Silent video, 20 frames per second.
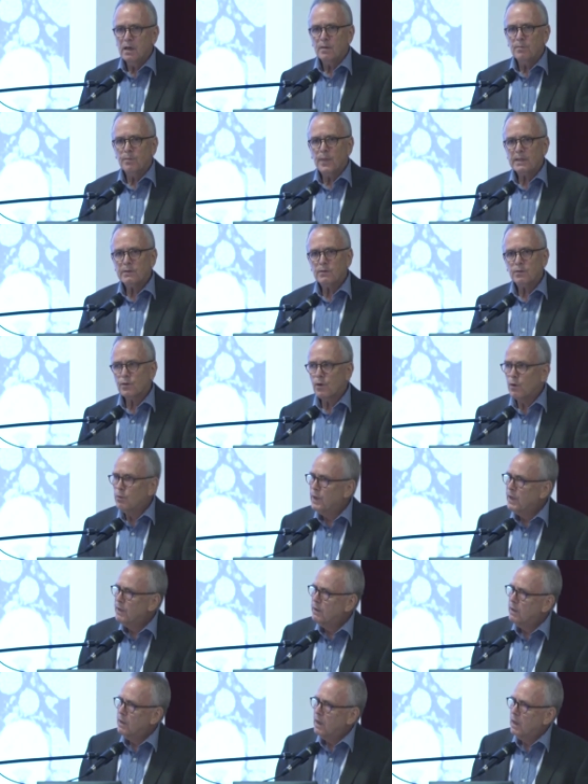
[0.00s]
But
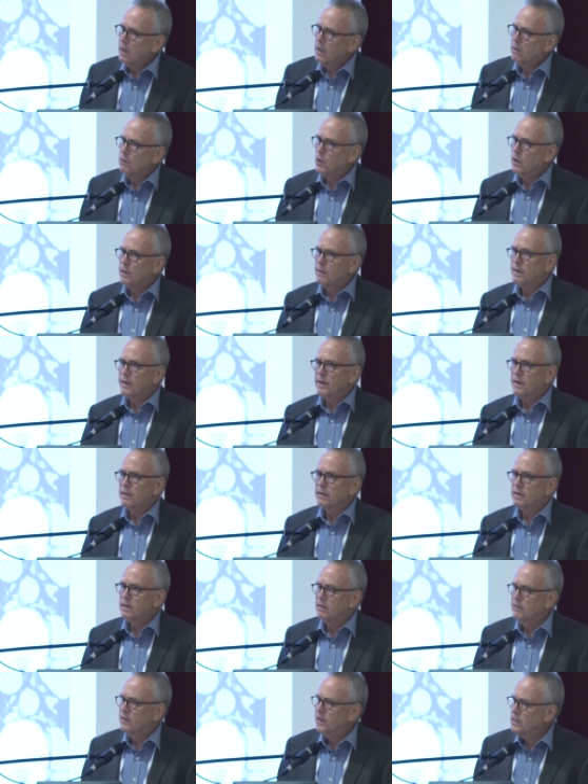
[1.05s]
Robert, our
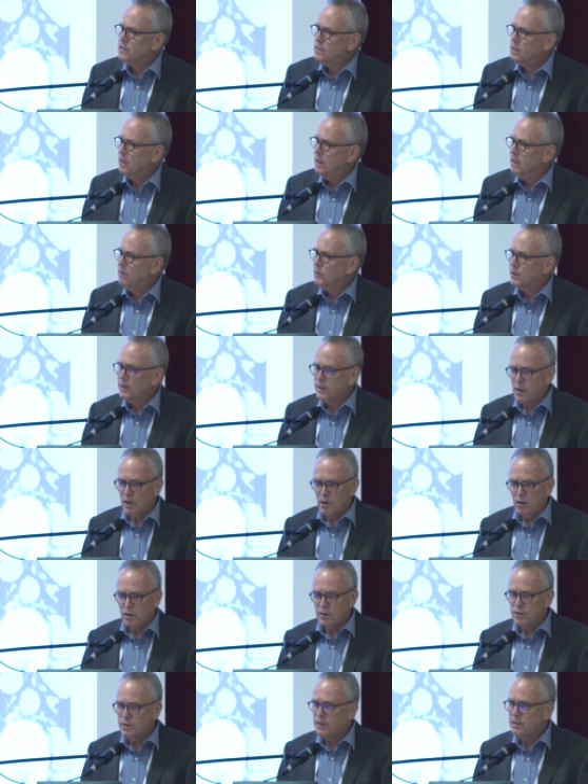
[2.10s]
interventional
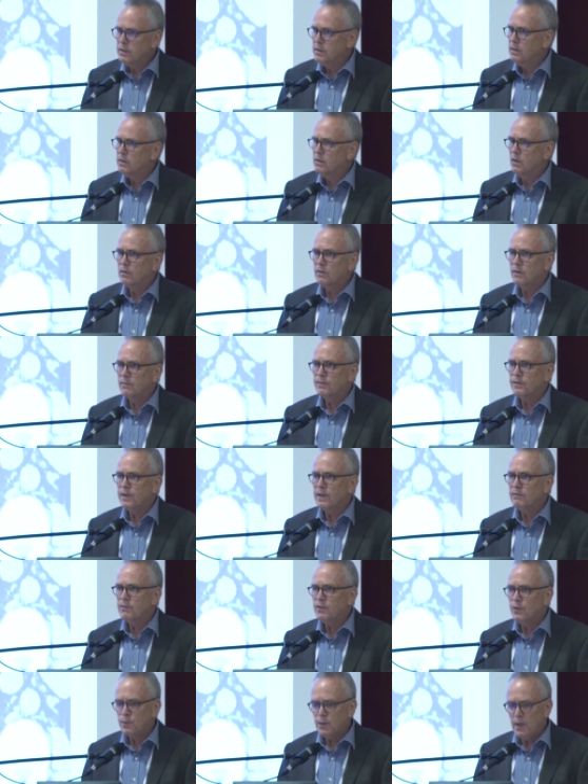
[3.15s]
radiologist, is not
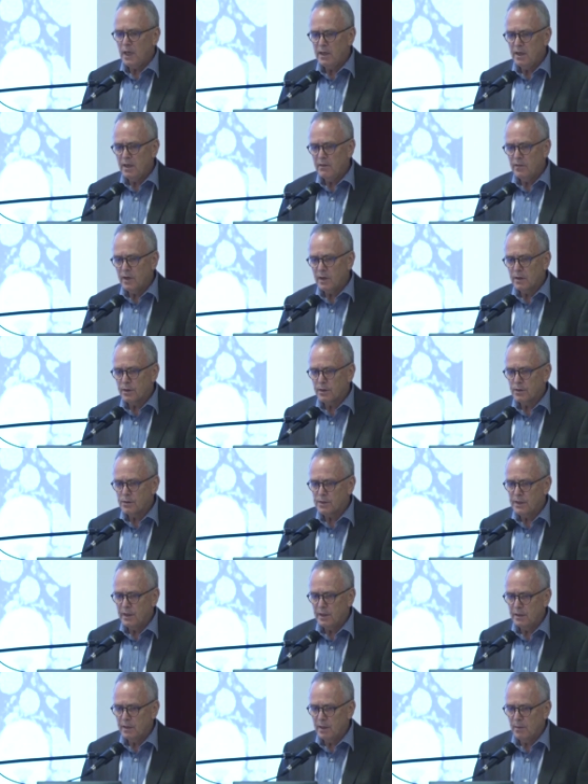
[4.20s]
afraid from the liver. You
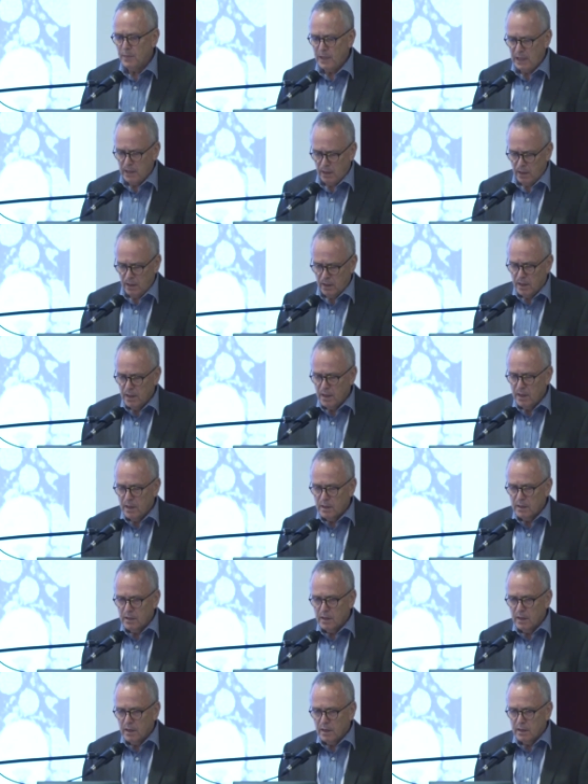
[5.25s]
see in the middle,
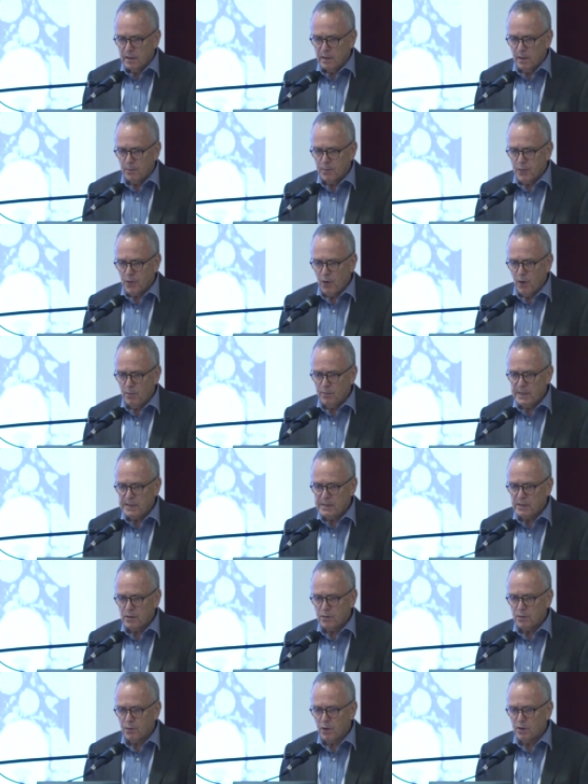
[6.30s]
the probe is
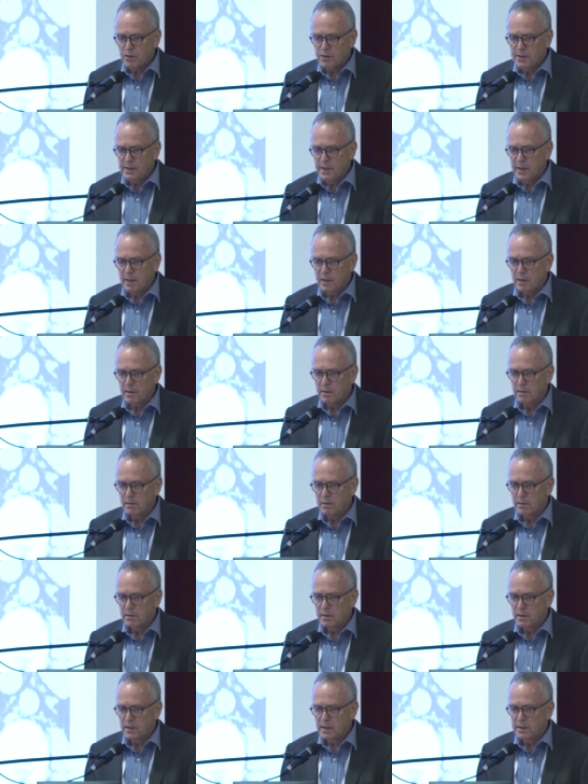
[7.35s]
crossing
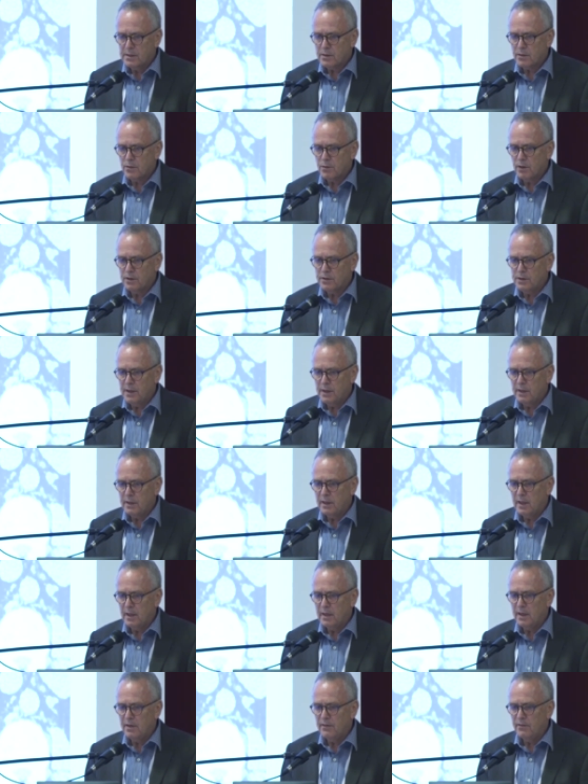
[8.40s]
the
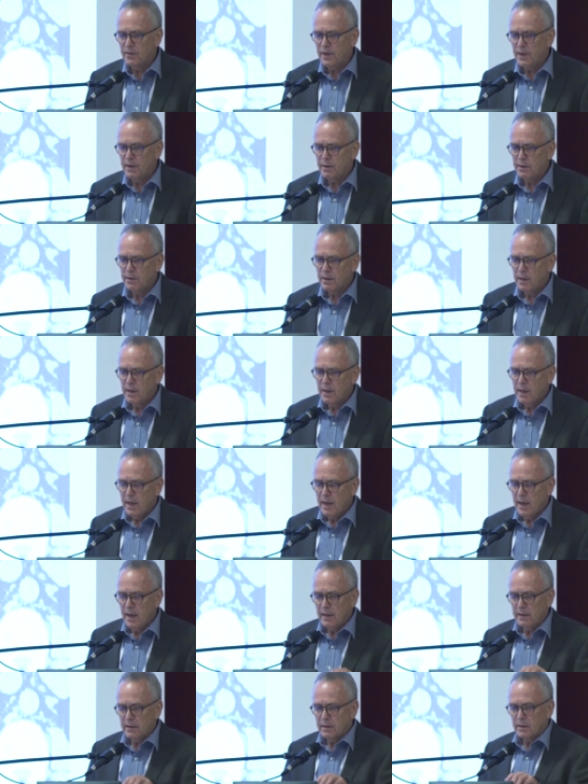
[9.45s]
liver,
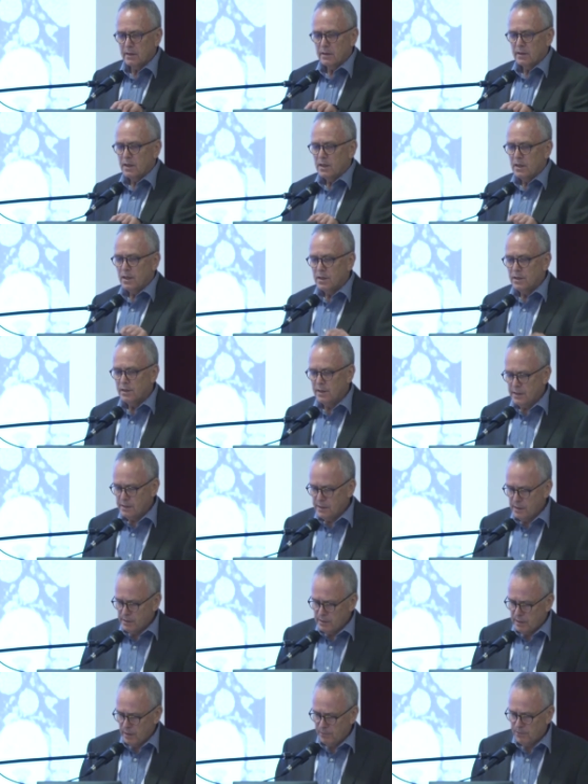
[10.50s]
and this
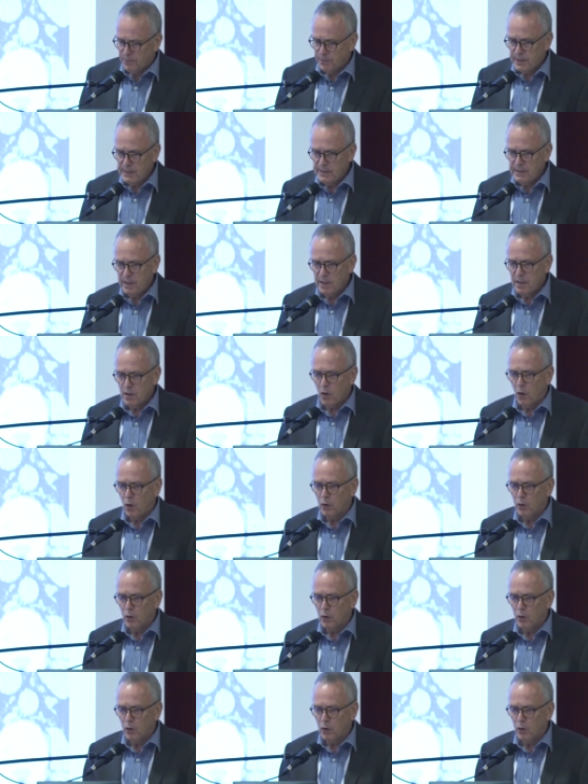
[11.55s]
is the freezing.